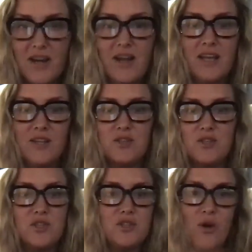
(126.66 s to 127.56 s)
and not get
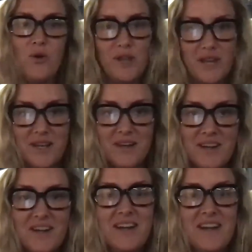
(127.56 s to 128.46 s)
stolen?
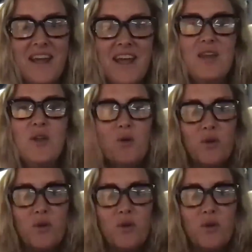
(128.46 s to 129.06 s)
Those